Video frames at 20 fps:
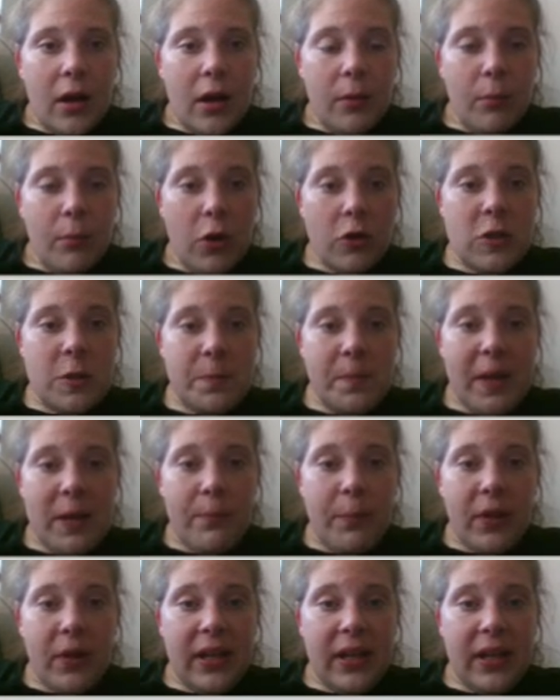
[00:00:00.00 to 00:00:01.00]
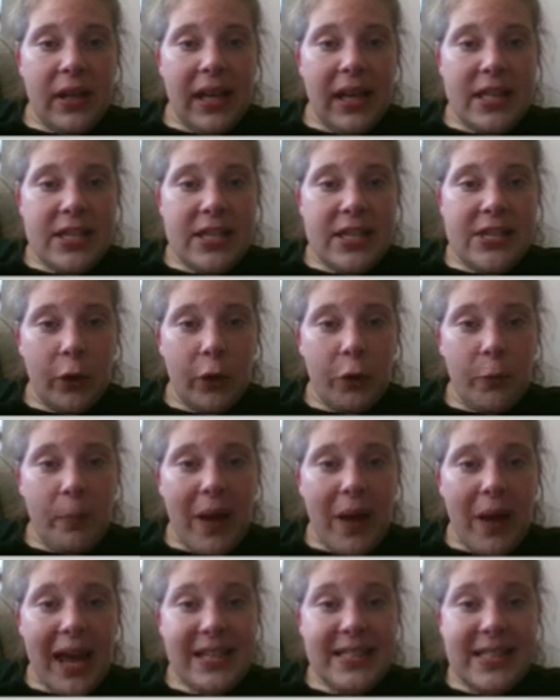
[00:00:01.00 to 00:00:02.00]
Most people in this
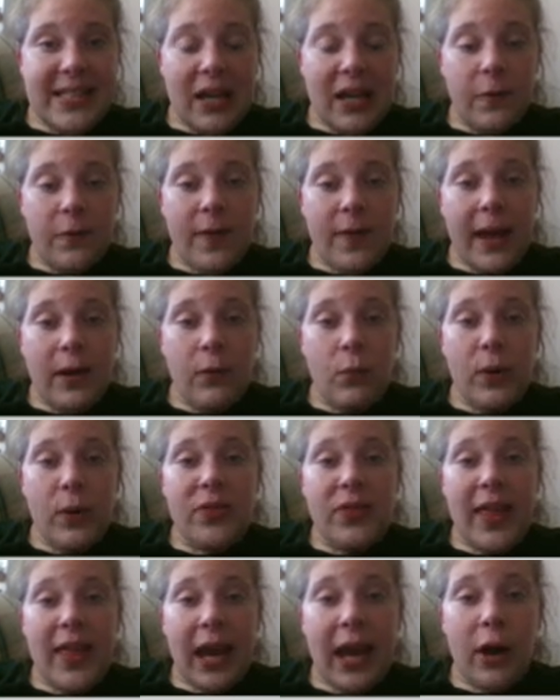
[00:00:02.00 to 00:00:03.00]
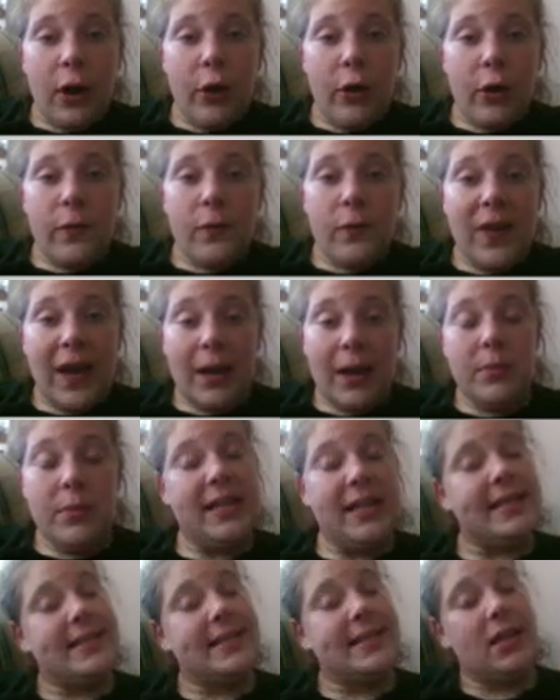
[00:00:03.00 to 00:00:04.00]
group identify with their
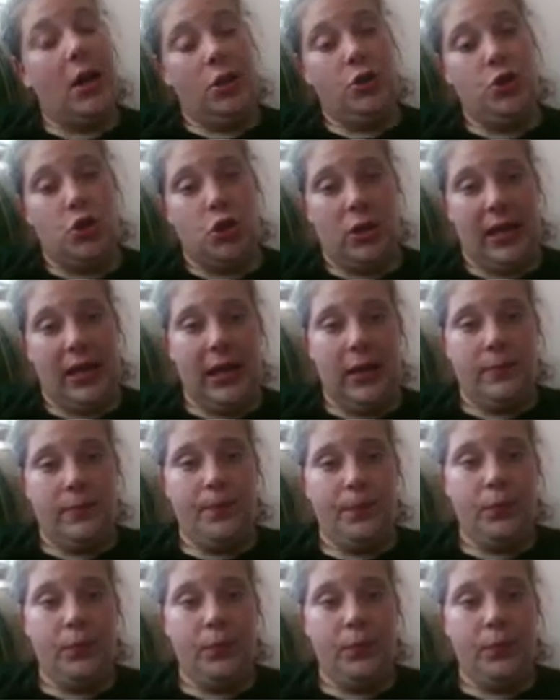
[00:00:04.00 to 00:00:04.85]
family's country.